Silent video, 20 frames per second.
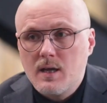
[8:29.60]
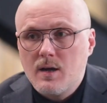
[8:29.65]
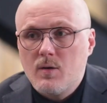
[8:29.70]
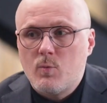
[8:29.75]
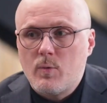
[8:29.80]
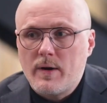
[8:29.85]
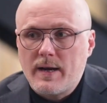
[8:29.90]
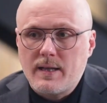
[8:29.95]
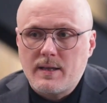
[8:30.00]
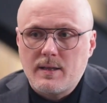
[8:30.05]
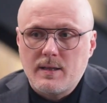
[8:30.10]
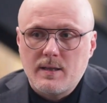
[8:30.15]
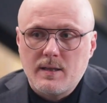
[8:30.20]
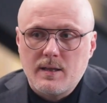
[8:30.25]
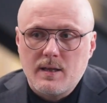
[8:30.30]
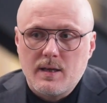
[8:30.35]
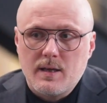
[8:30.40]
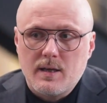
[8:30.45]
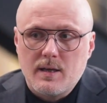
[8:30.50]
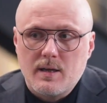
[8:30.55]
When
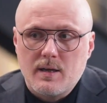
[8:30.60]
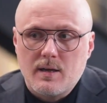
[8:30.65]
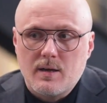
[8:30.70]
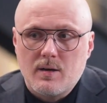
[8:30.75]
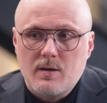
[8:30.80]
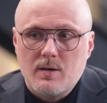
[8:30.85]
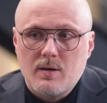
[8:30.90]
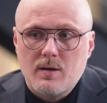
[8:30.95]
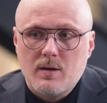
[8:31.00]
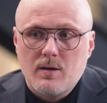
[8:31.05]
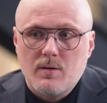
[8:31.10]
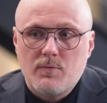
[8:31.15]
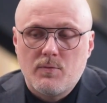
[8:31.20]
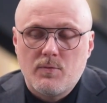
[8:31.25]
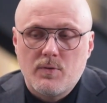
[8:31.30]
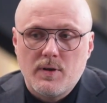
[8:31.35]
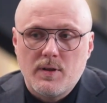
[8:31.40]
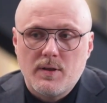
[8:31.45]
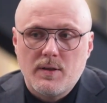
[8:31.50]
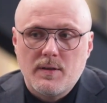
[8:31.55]

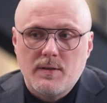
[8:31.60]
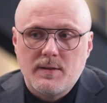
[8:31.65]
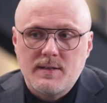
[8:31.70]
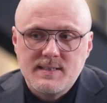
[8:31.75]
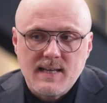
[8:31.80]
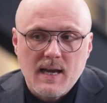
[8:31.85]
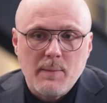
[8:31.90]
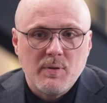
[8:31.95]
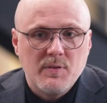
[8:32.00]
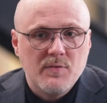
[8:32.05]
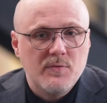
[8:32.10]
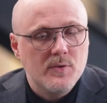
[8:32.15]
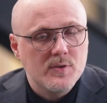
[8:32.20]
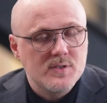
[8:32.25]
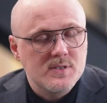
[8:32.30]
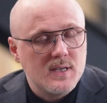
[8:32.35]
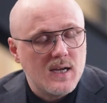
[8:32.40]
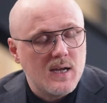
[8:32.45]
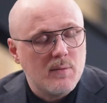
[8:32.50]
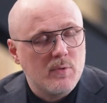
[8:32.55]
this happened the
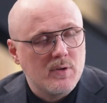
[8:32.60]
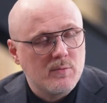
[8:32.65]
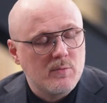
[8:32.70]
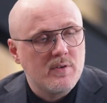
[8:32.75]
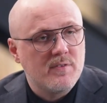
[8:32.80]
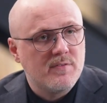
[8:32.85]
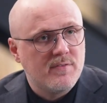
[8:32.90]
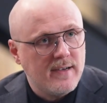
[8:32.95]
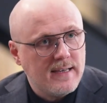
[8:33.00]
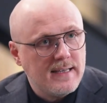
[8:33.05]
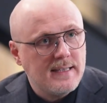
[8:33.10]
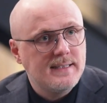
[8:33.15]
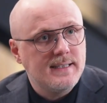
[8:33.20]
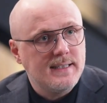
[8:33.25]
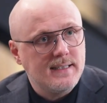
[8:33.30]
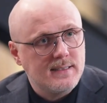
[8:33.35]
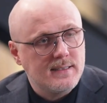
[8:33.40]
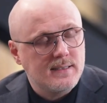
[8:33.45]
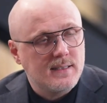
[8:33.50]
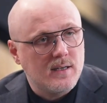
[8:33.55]
first time when we
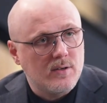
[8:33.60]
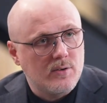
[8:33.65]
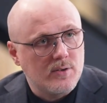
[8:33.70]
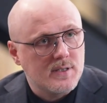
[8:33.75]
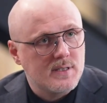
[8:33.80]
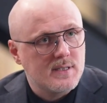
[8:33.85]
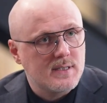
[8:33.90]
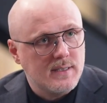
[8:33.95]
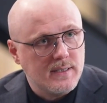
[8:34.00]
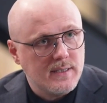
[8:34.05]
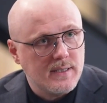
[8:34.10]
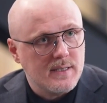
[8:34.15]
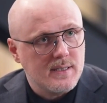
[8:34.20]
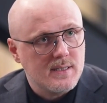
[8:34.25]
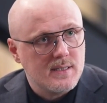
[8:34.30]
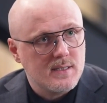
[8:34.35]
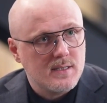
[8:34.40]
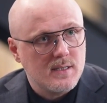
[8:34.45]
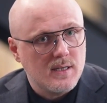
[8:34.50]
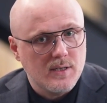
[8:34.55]
validated our
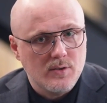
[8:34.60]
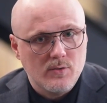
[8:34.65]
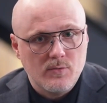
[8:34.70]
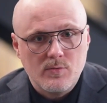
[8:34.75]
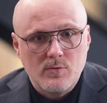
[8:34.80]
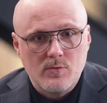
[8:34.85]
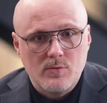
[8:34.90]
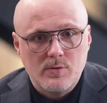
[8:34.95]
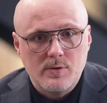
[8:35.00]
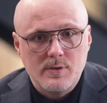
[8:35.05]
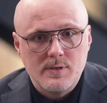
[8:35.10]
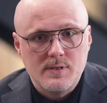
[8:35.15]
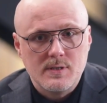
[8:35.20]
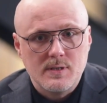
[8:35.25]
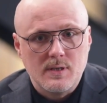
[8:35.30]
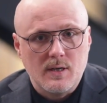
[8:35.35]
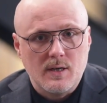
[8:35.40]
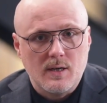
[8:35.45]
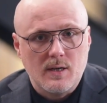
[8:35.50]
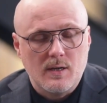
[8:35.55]
studies, and of course
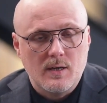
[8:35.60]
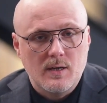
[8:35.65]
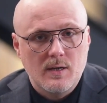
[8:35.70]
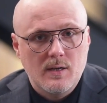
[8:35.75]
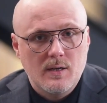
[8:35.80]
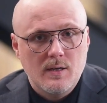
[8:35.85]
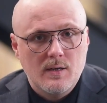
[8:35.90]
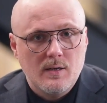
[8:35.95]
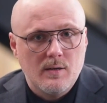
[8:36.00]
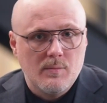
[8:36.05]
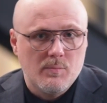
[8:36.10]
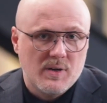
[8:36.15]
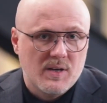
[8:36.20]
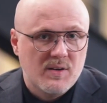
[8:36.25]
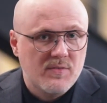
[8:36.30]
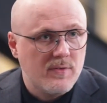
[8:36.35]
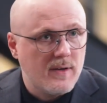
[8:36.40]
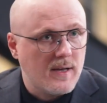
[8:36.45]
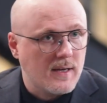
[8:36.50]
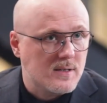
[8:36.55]
big
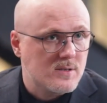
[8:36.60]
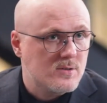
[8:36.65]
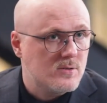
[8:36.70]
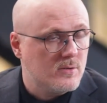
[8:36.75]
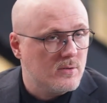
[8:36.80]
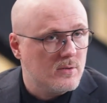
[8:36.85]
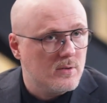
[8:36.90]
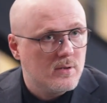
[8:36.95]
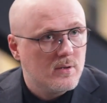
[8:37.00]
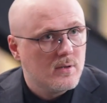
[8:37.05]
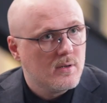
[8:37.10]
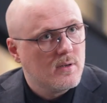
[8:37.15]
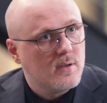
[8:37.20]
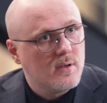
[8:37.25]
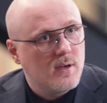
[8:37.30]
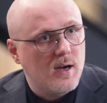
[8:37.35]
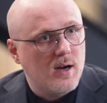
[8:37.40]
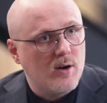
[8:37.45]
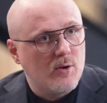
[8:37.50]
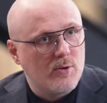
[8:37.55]
thanks to
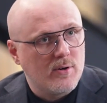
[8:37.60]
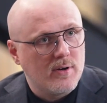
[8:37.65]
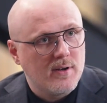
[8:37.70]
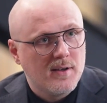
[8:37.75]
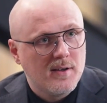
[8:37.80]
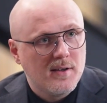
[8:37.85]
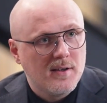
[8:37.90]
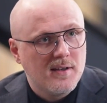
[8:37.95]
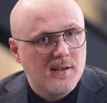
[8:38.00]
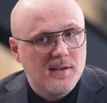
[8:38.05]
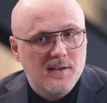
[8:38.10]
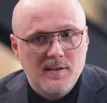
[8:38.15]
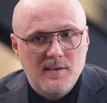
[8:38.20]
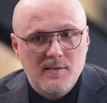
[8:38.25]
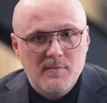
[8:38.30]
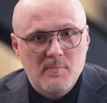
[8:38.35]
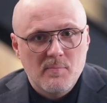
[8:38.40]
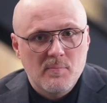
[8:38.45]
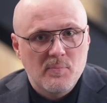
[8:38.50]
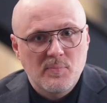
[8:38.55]
our
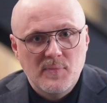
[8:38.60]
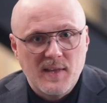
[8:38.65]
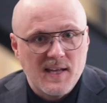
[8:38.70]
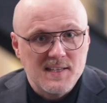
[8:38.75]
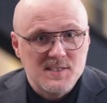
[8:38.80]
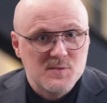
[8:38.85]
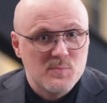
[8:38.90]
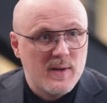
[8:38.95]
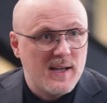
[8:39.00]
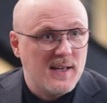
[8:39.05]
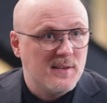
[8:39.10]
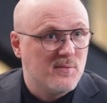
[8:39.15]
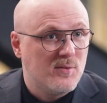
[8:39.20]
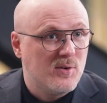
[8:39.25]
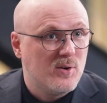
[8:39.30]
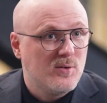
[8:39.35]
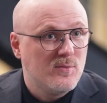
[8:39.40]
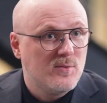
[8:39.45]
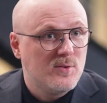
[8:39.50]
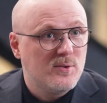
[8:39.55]
test bed
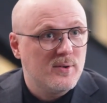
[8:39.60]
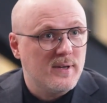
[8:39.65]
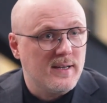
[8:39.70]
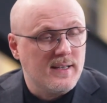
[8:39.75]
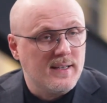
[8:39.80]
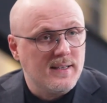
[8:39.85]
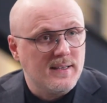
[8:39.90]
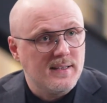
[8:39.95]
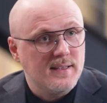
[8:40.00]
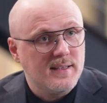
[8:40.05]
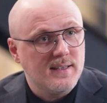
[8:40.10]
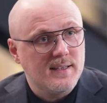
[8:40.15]
Volvo and